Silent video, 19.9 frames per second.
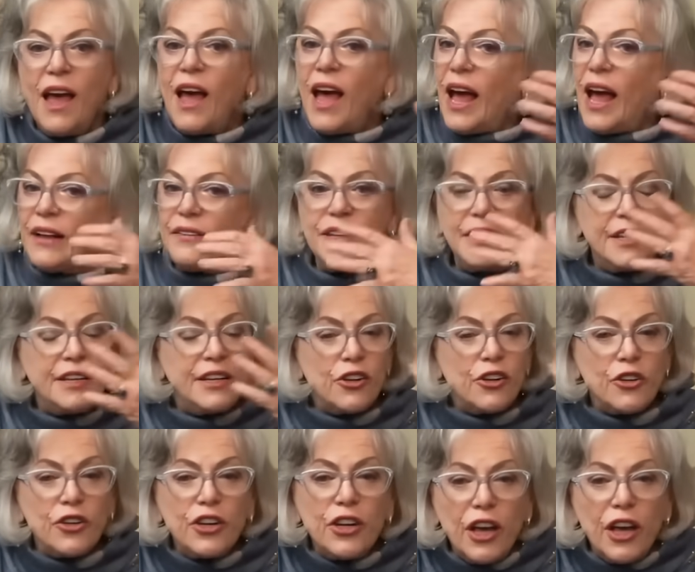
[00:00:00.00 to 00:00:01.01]
And here
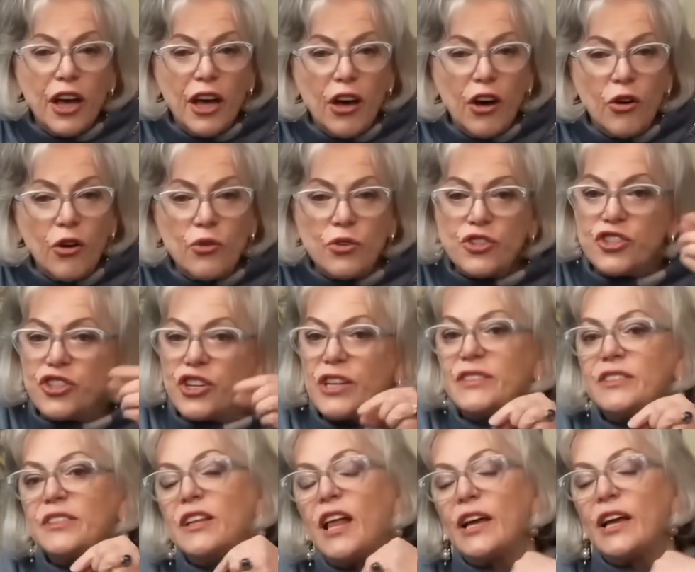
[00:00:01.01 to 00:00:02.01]
you go,
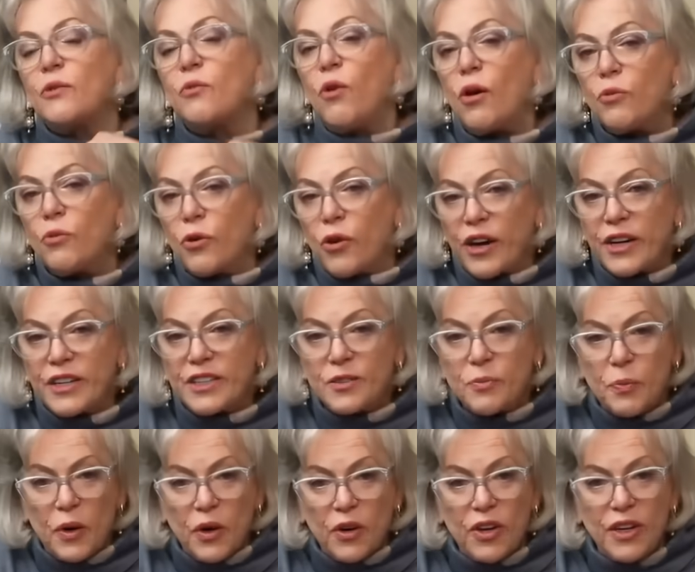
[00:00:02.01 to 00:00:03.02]
just like what we're
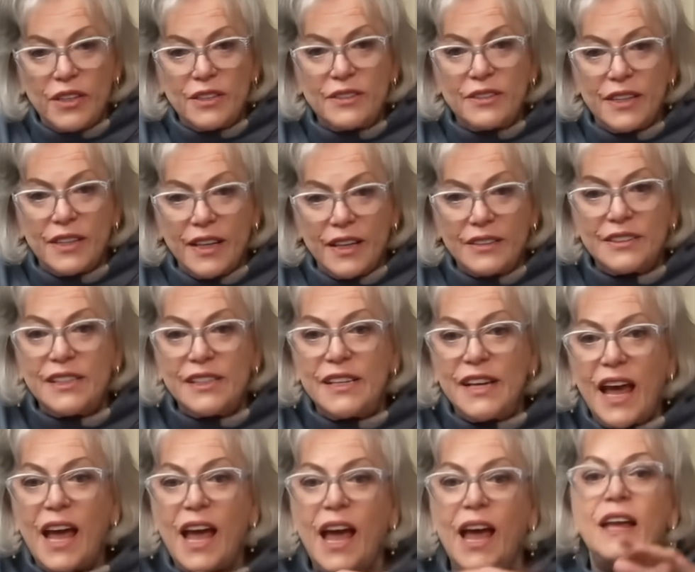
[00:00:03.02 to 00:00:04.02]
experiencing
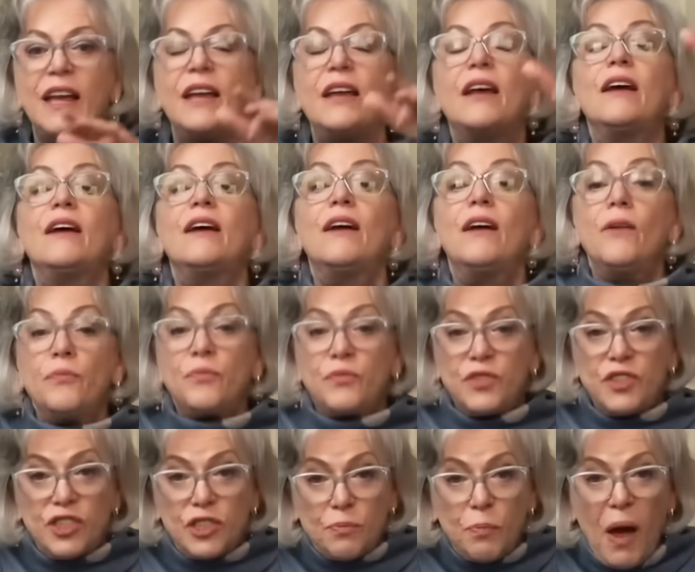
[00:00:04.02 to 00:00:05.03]
today,
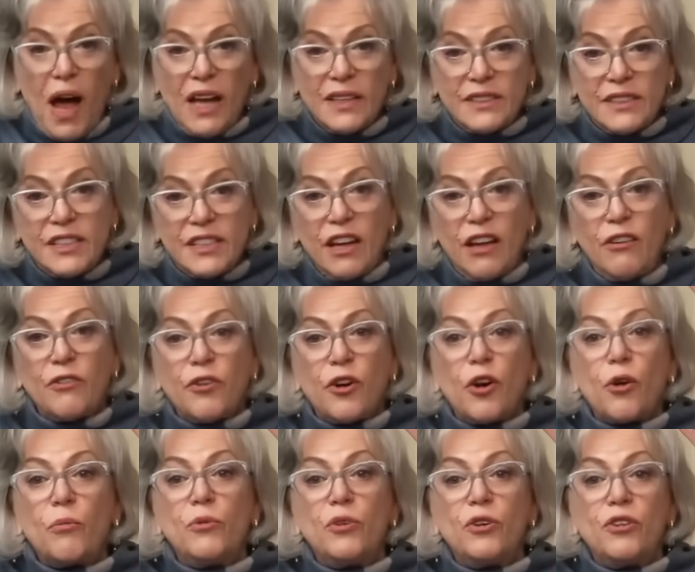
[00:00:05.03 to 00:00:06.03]
spot
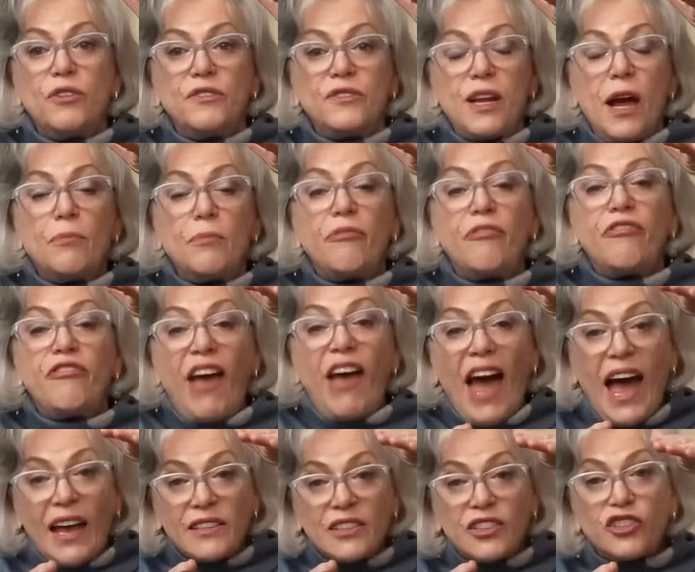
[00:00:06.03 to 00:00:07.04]
silver moved up
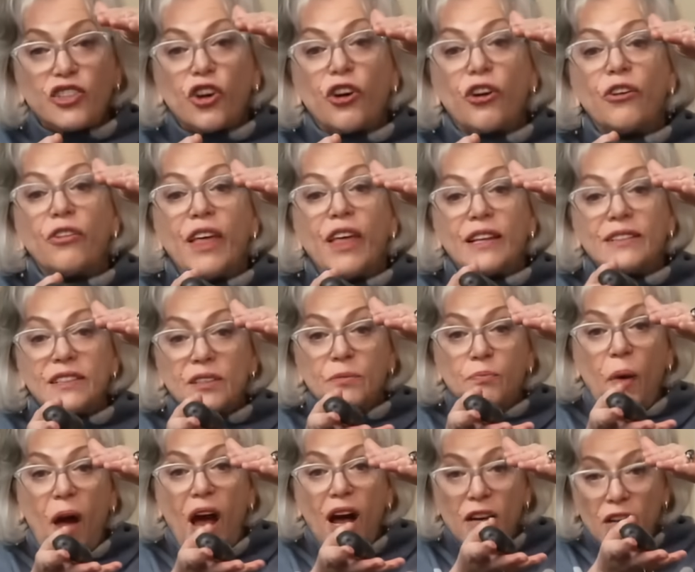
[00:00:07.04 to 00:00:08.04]
faster than
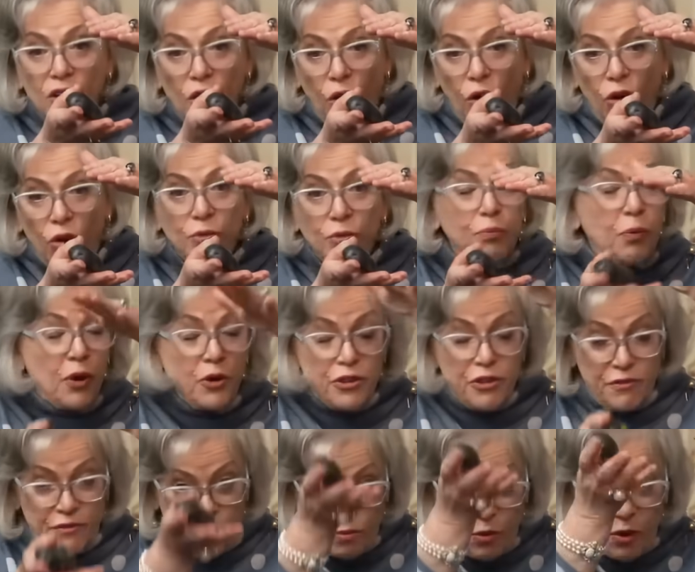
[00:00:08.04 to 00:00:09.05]
spot gold. Both
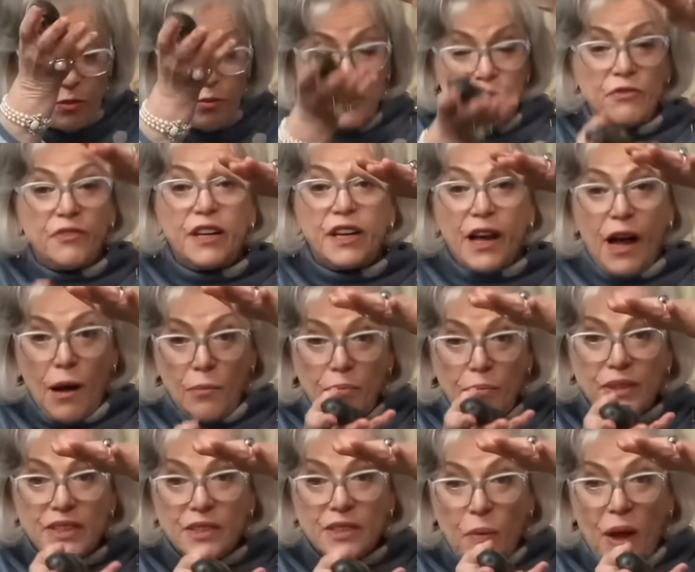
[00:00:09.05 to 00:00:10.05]
of them were moving up,
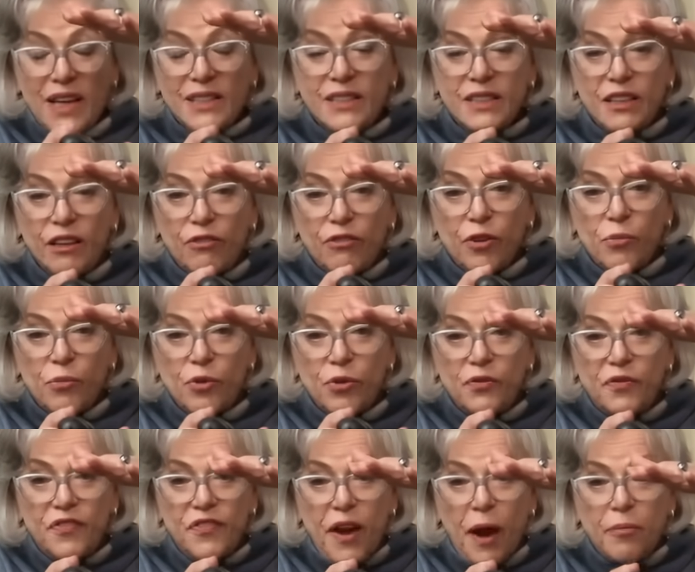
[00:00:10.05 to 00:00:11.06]
but spot silver
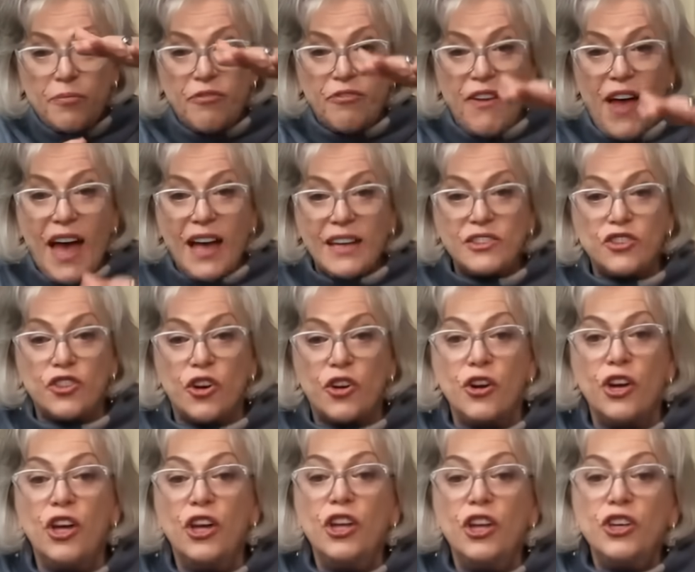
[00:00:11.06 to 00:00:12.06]
moved up faster,
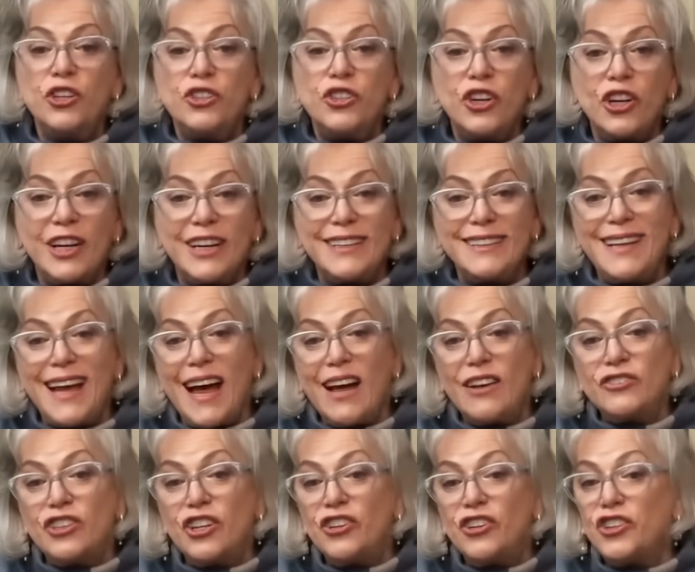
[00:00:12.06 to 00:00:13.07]
took it
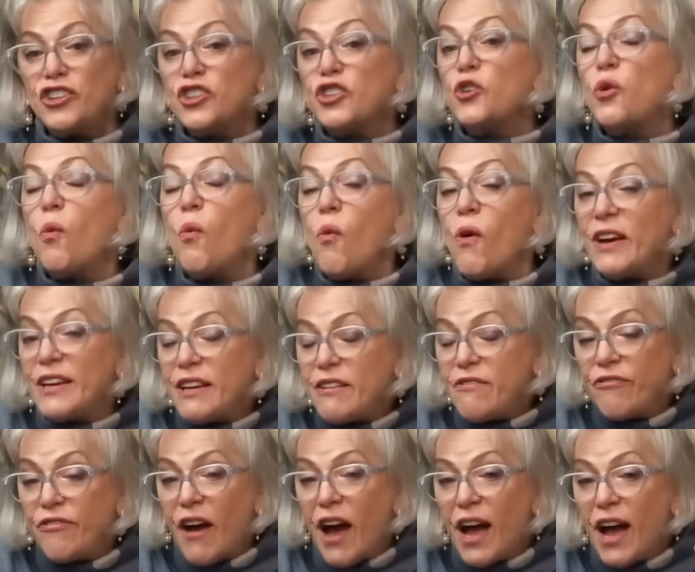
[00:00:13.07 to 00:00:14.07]
down to the
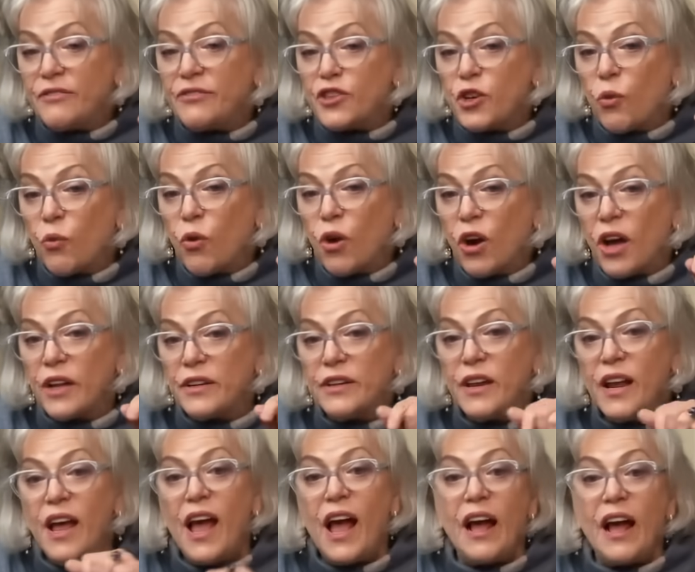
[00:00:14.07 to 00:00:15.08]
25 to 1,
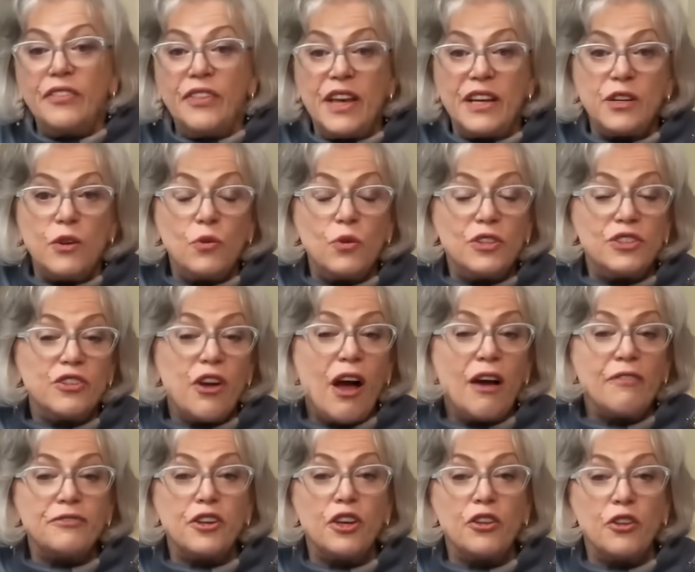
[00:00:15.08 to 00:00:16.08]
and then it was
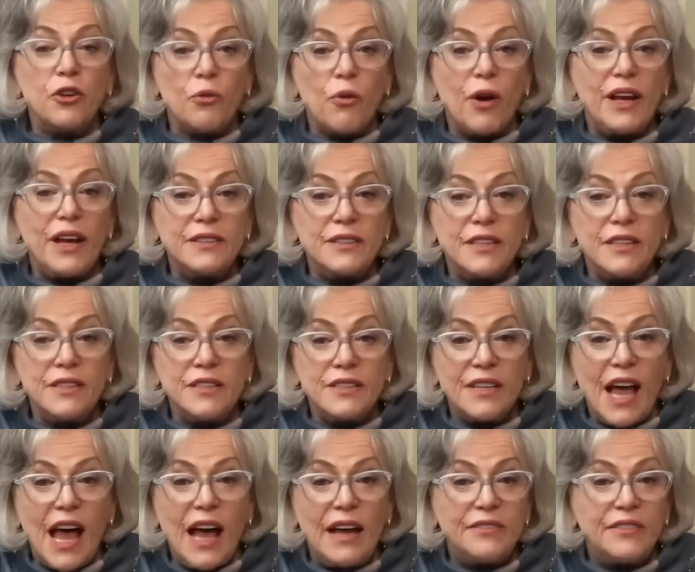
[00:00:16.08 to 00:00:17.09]
off to the races
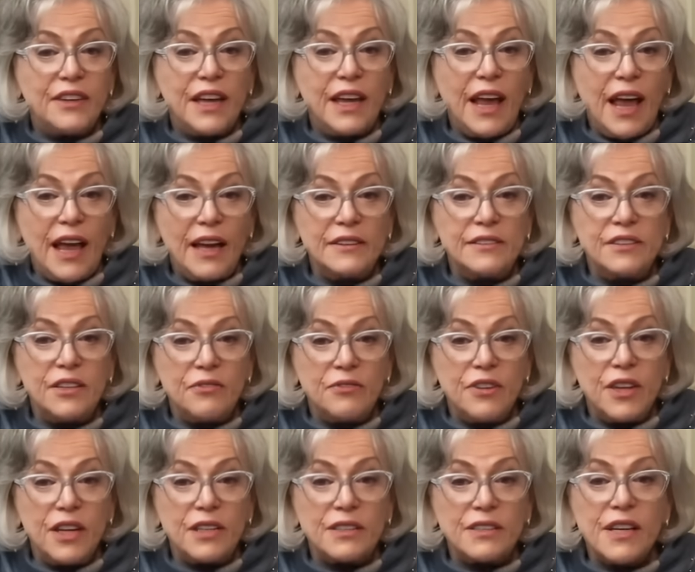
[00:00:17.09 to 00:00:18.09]
at the end of
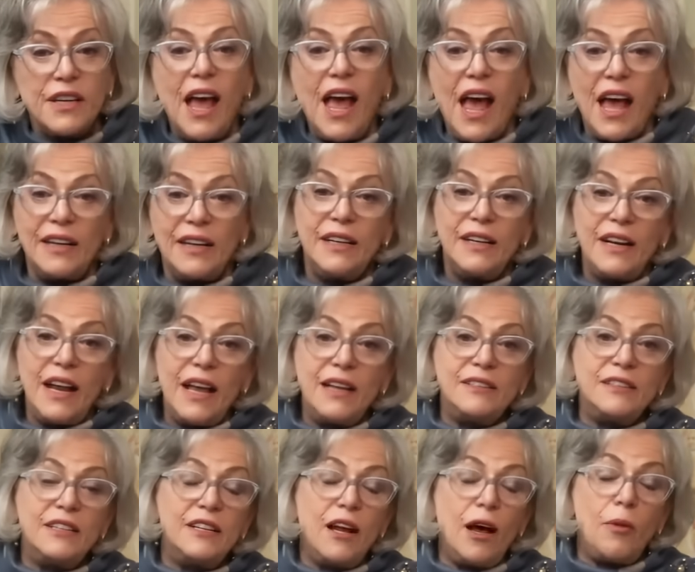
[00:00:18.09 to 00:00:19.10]
this, and it
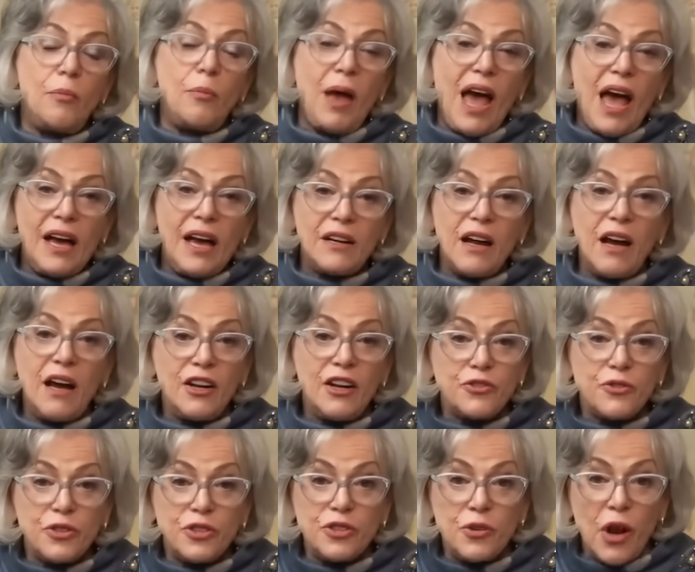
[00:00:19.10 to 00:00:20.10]
ended up at
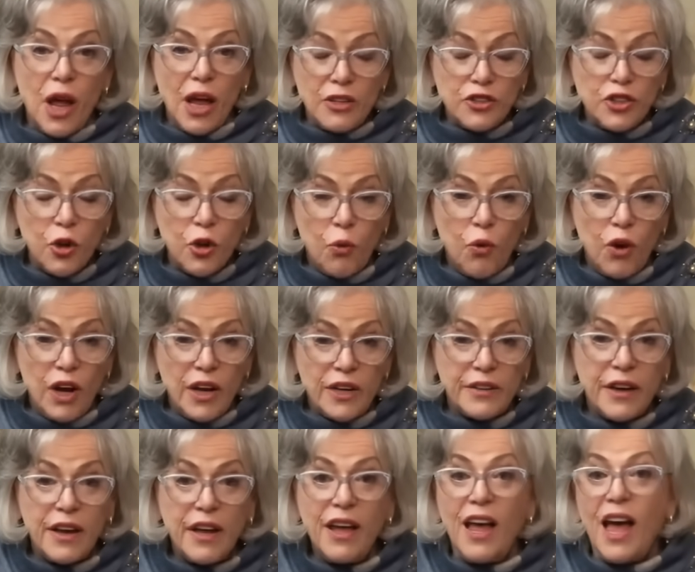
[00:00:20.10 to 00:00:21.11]
100 to 1.